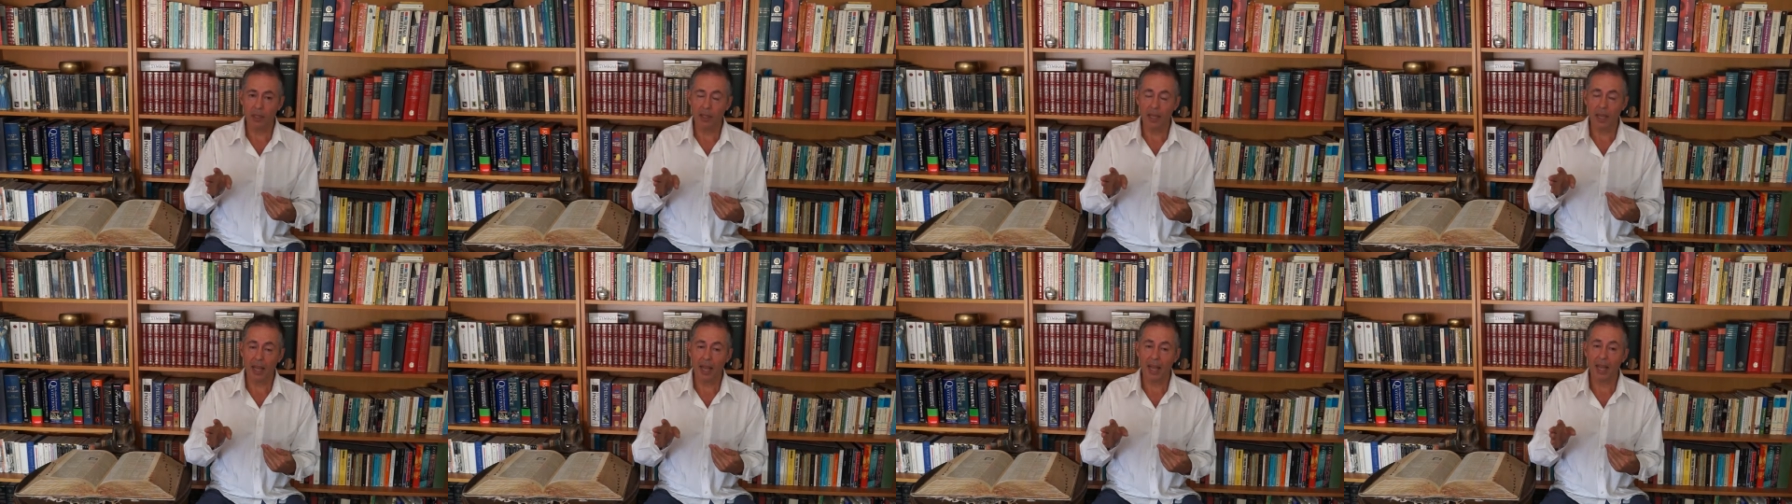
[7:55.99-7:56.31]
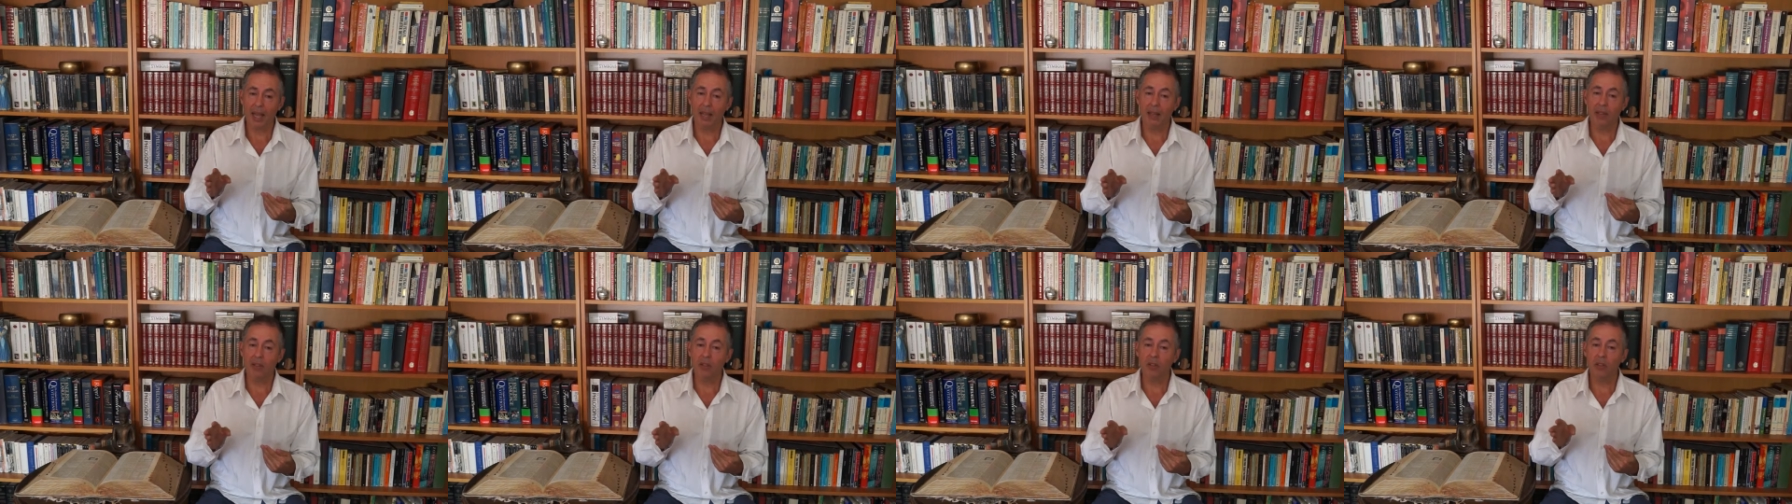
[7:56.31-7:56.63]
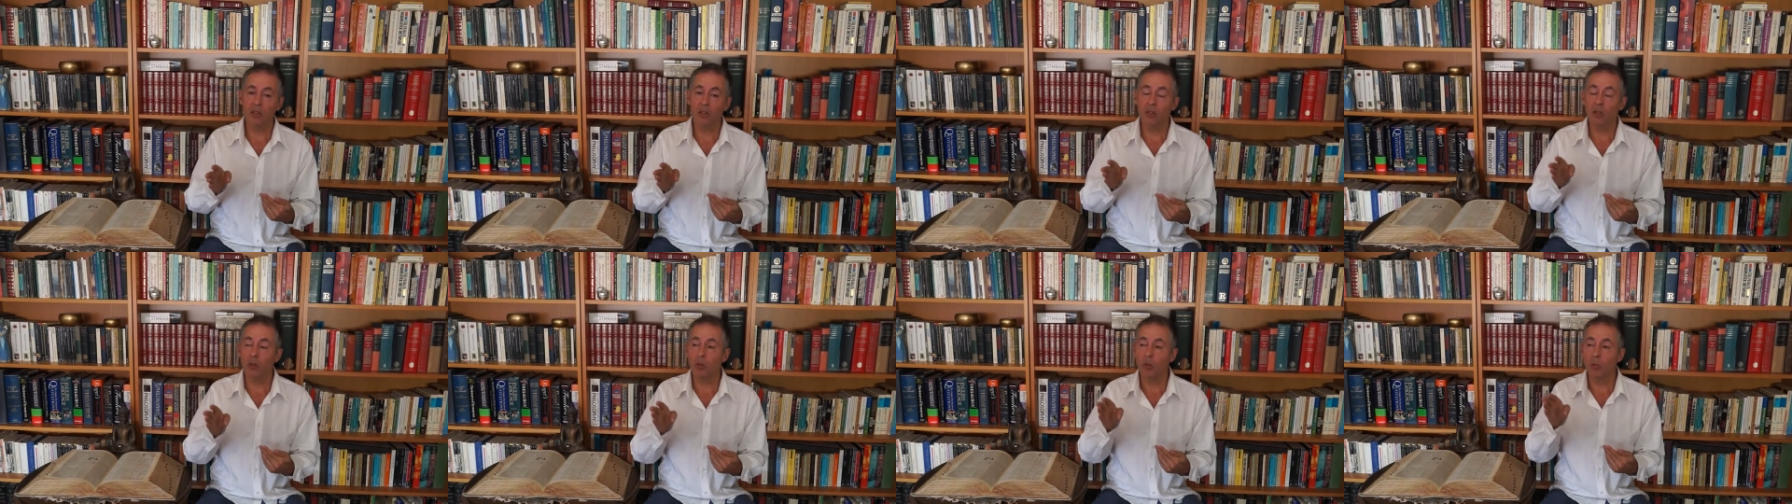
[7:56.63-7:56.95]
and
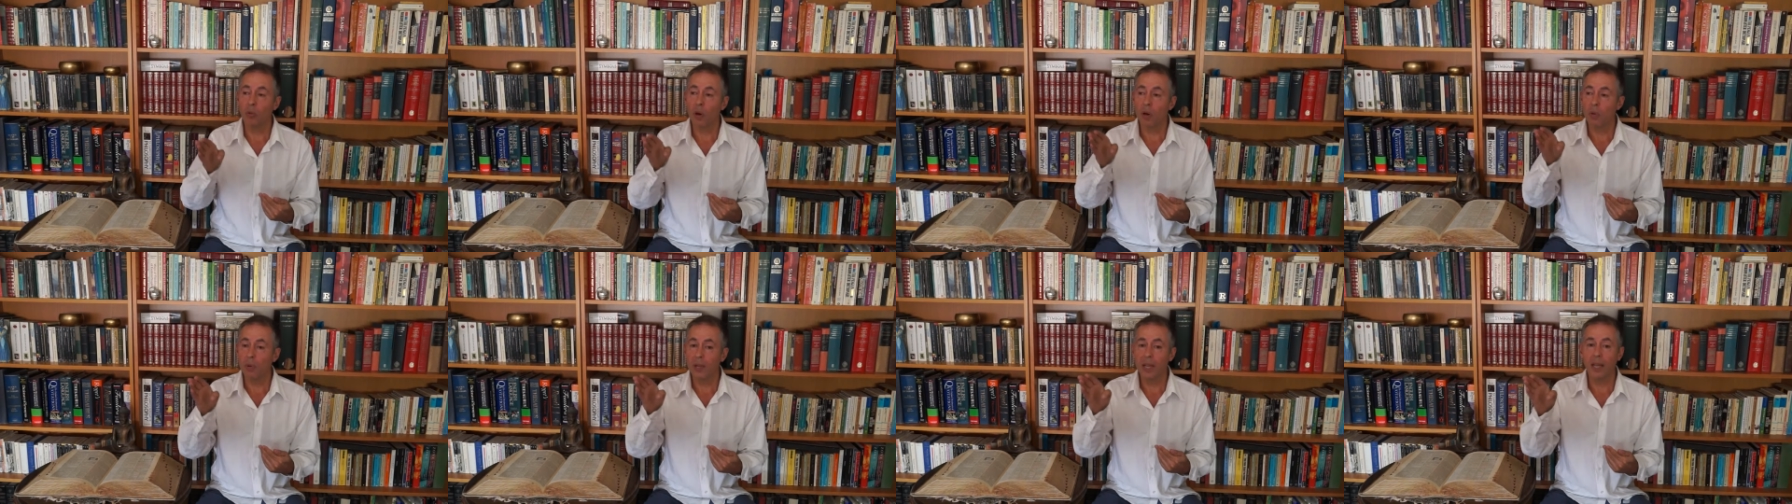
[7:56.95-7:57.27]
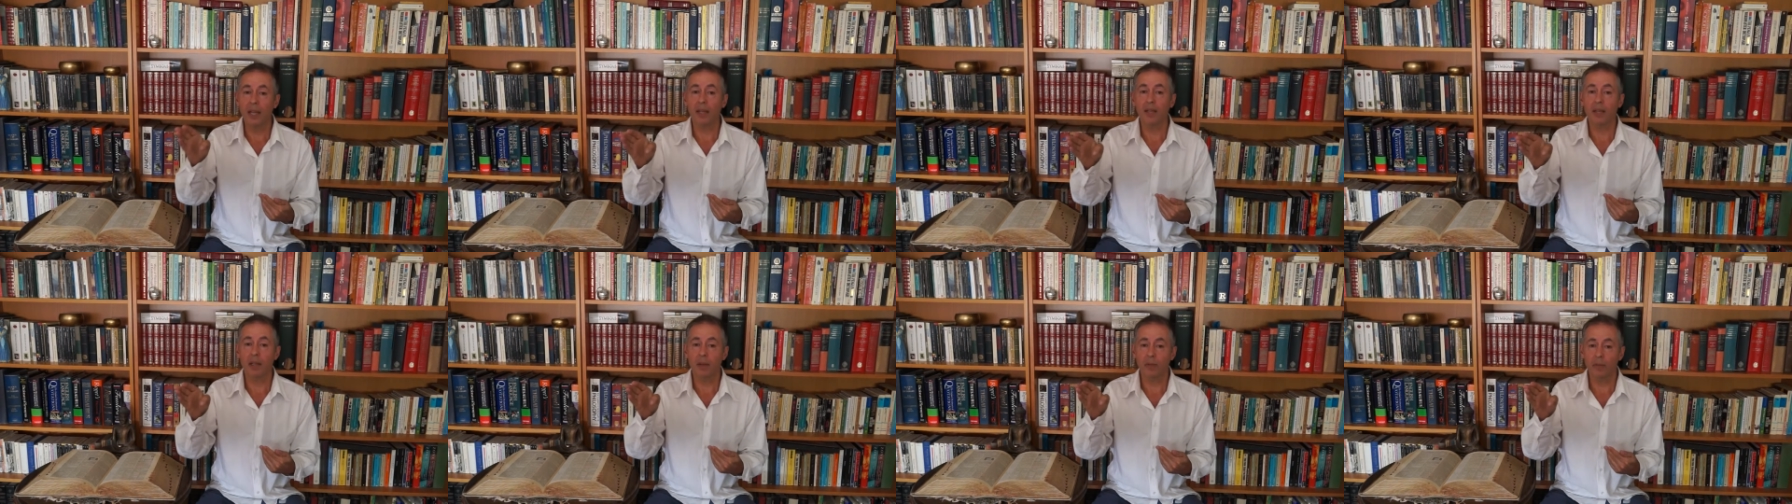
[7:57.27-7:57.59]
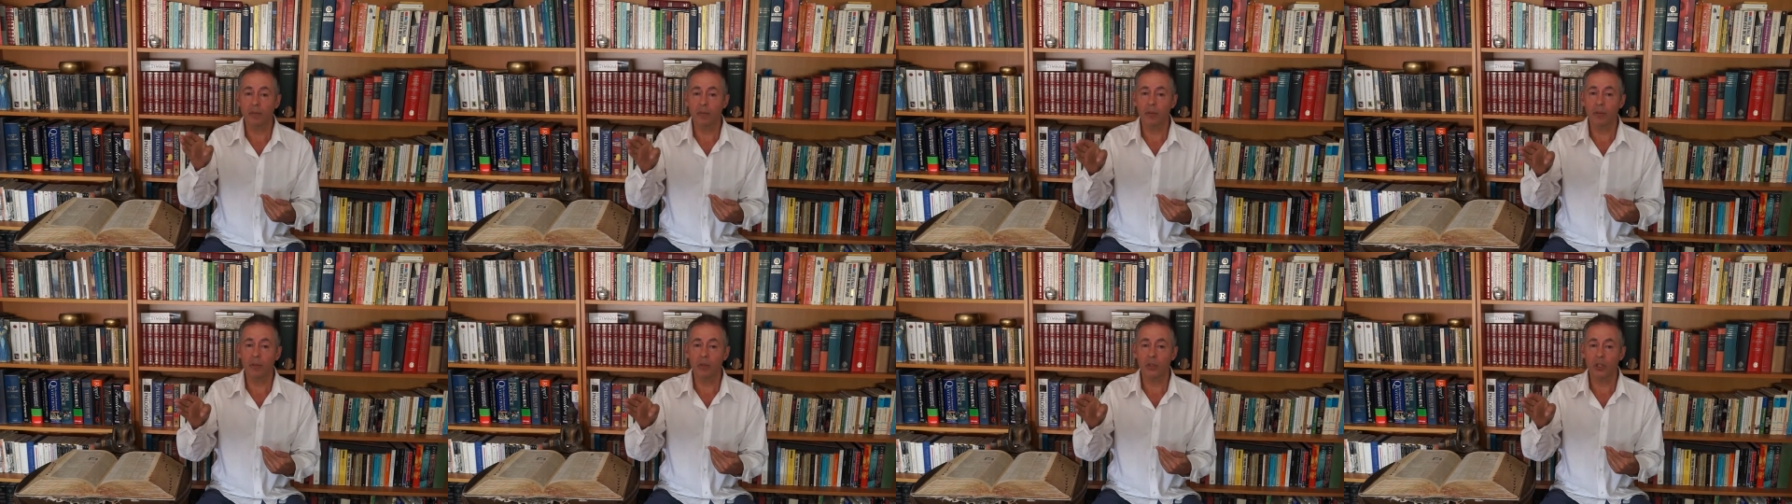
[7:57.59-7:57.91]
where we end up
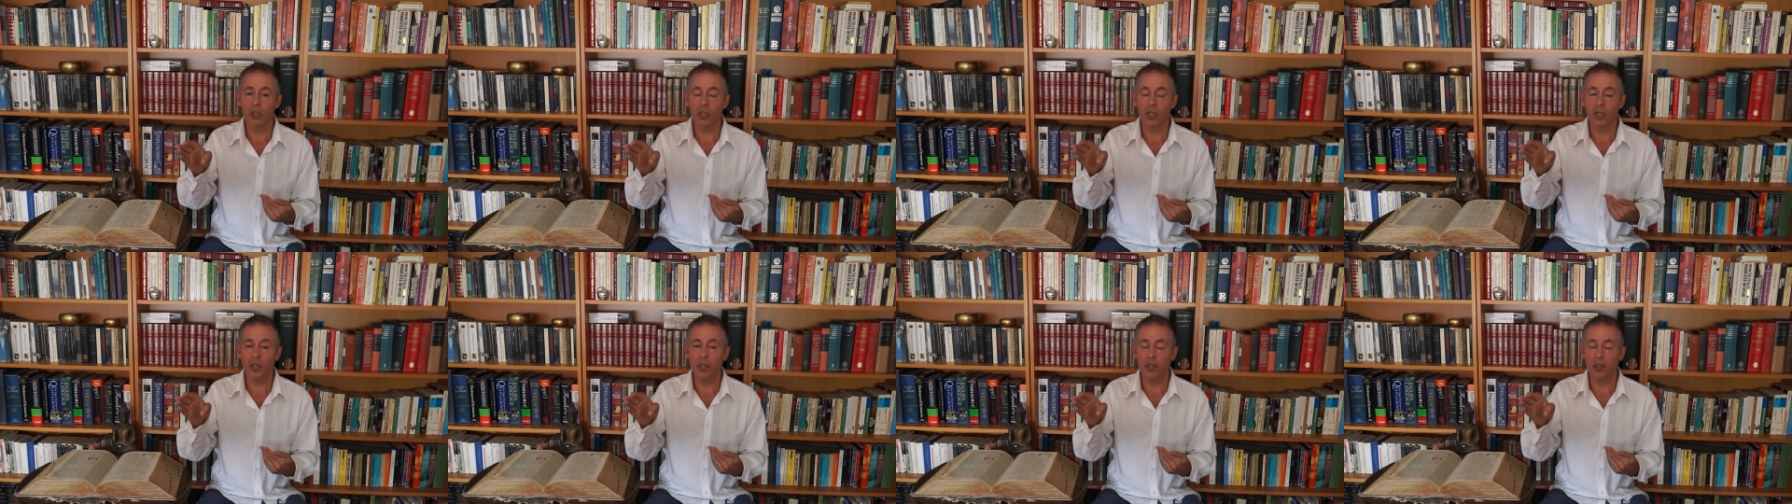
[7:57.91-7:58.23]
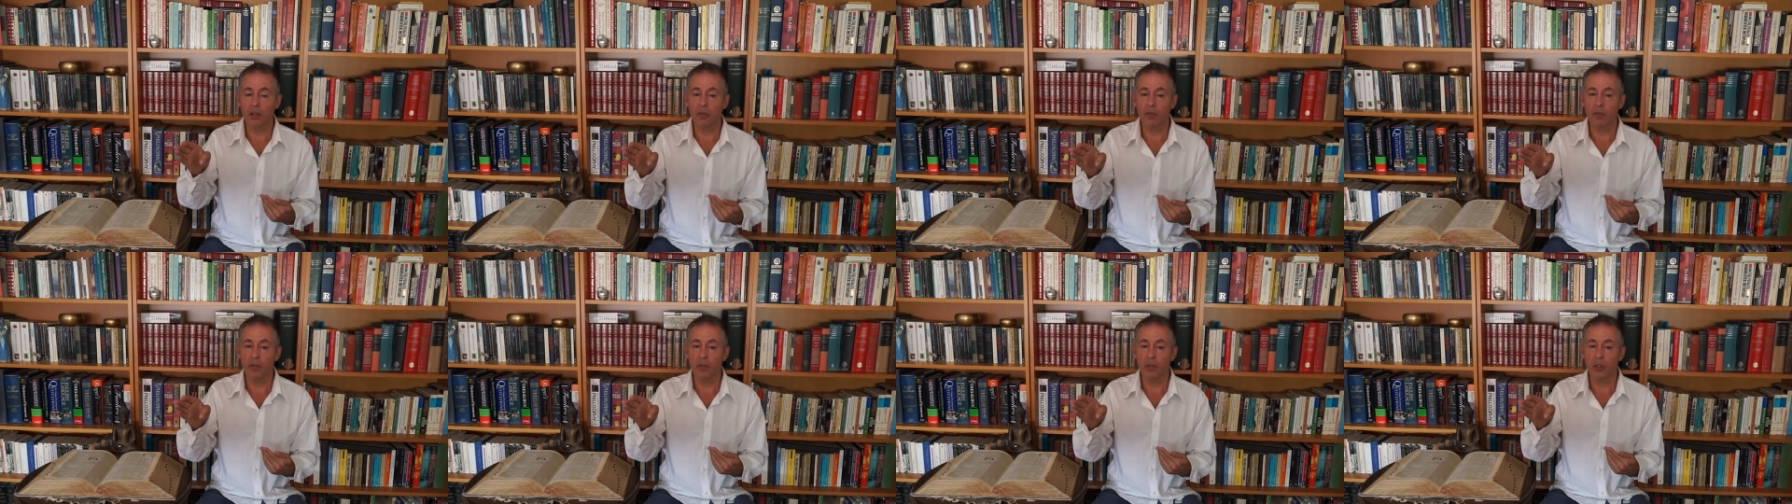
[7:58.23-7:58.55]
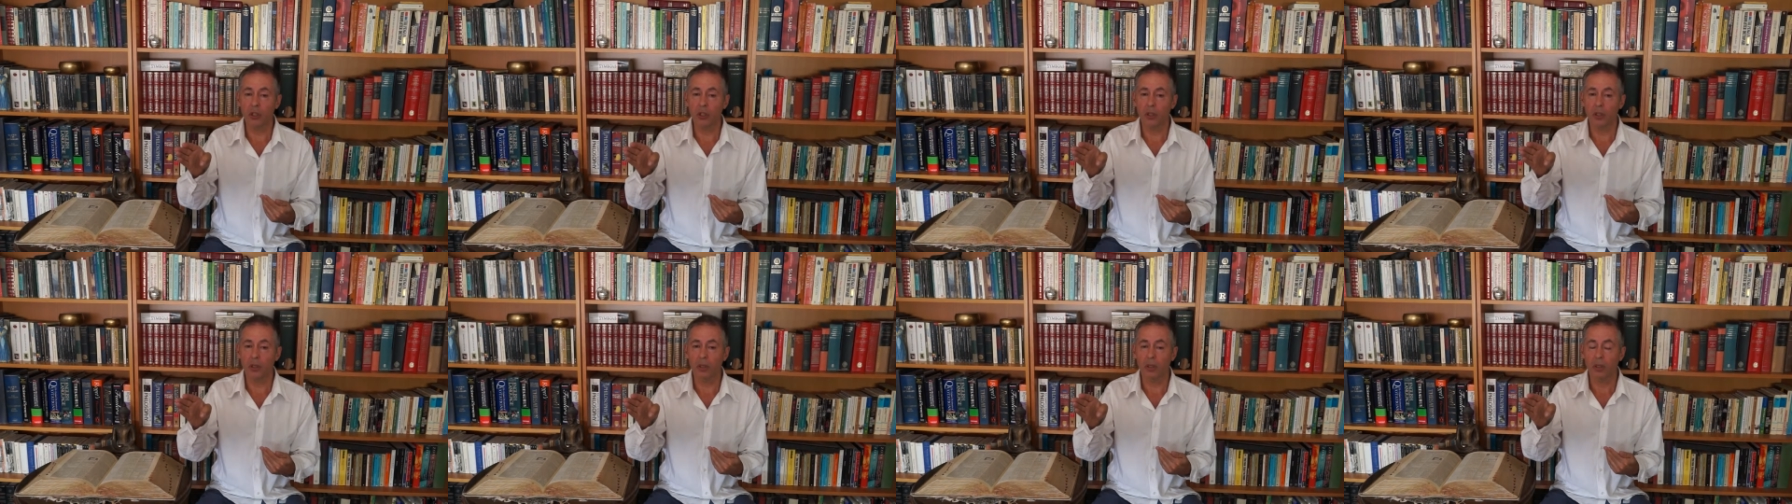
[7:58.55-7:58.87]
in the
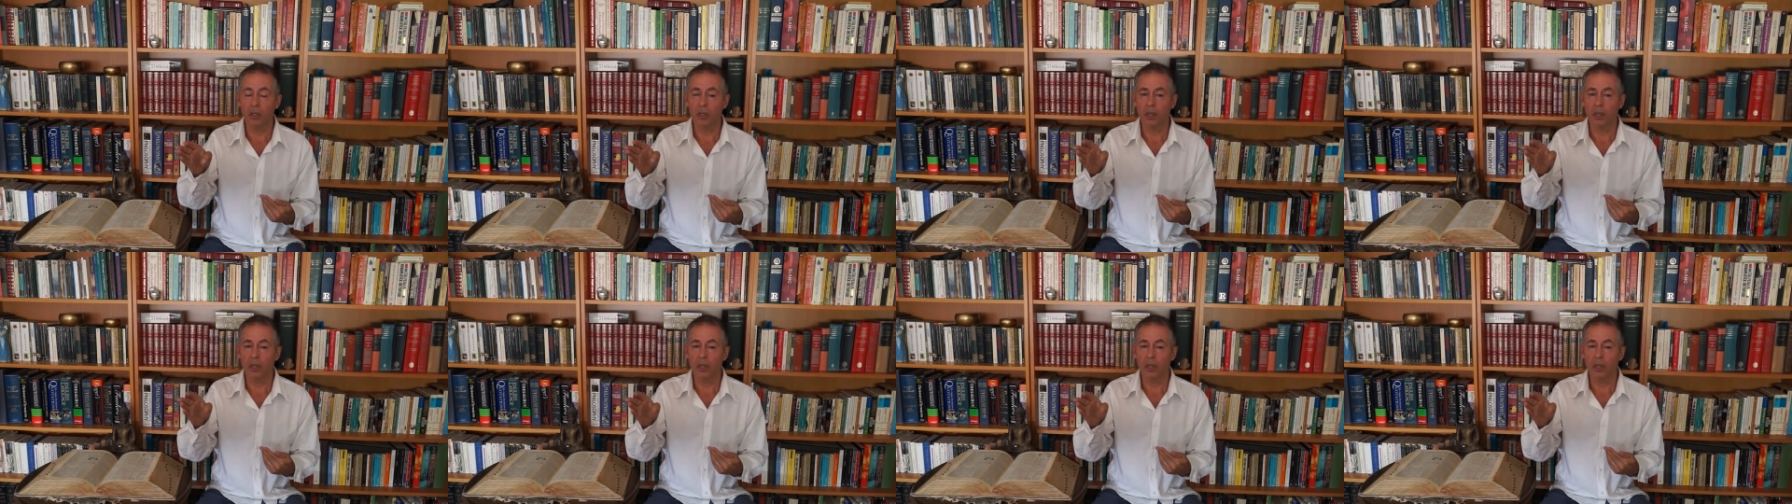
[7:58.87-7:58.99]
future.